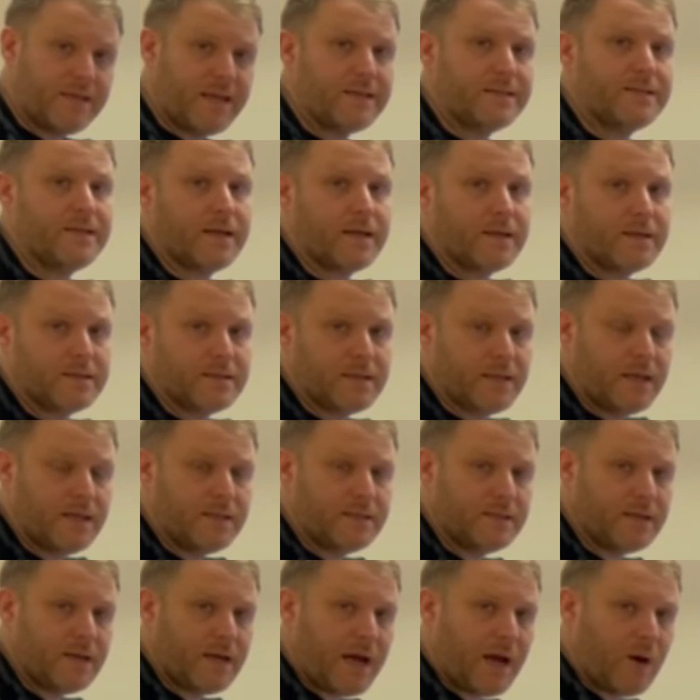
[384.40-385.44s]
10 seconds
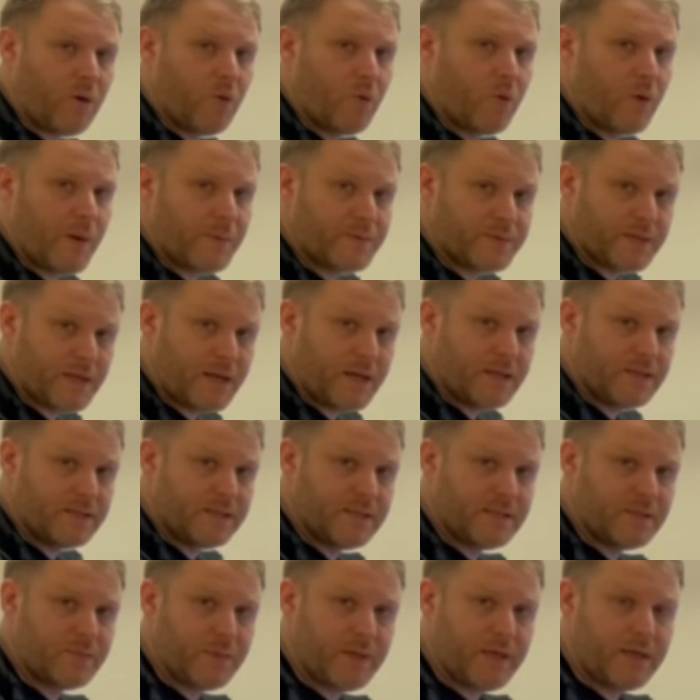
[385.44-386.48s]
later, our website is
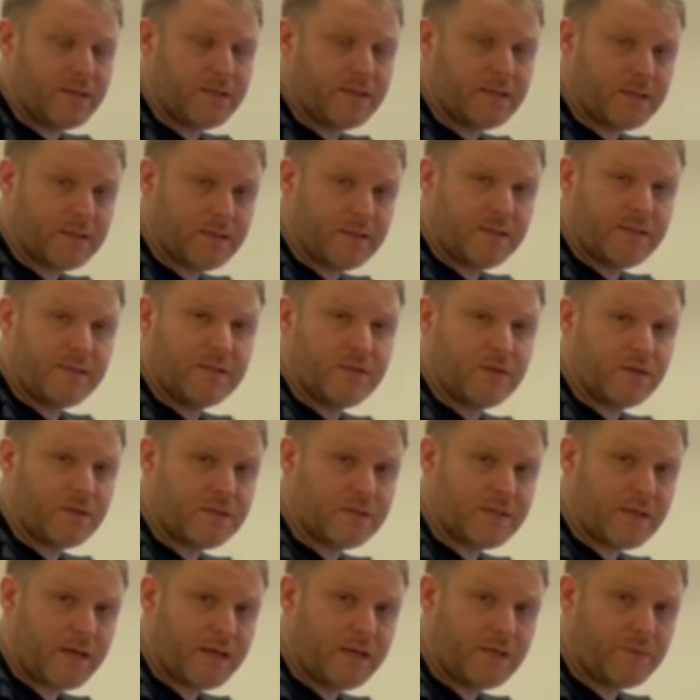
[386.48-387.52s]
displayed as a digital
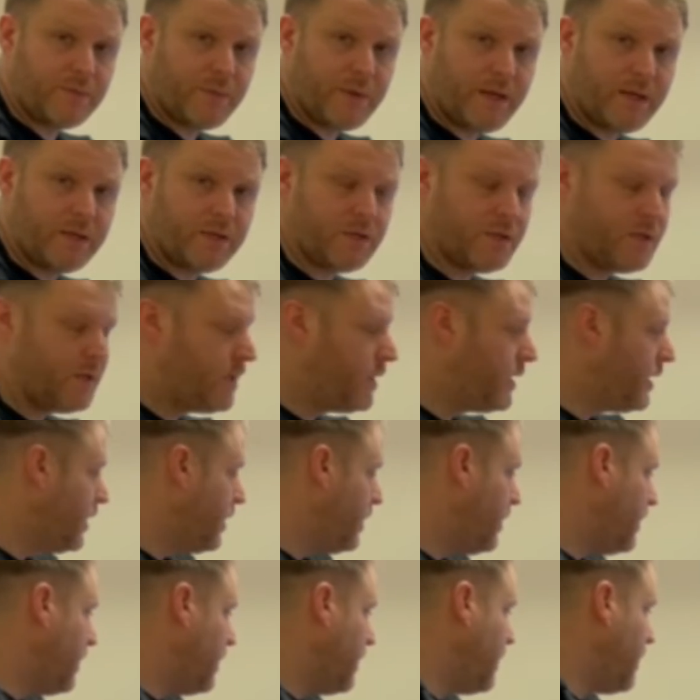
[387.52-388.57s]
signage page.
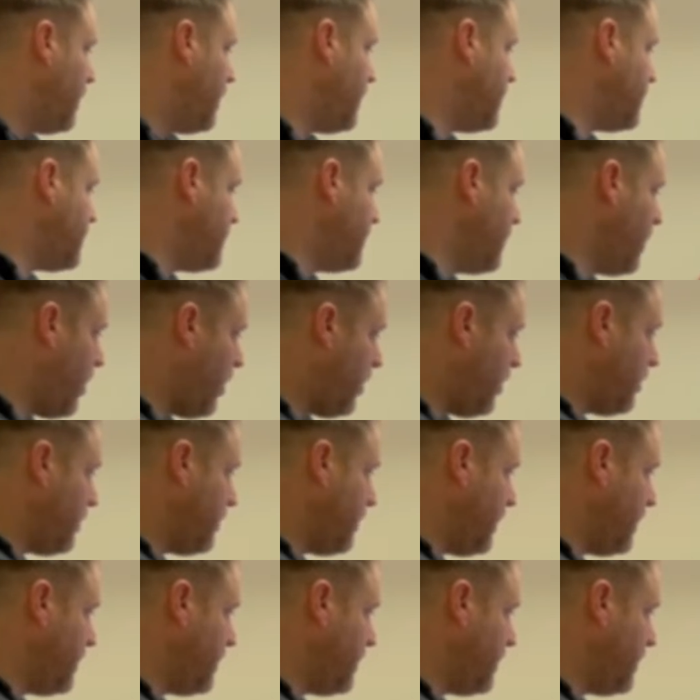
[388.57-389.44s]
It's not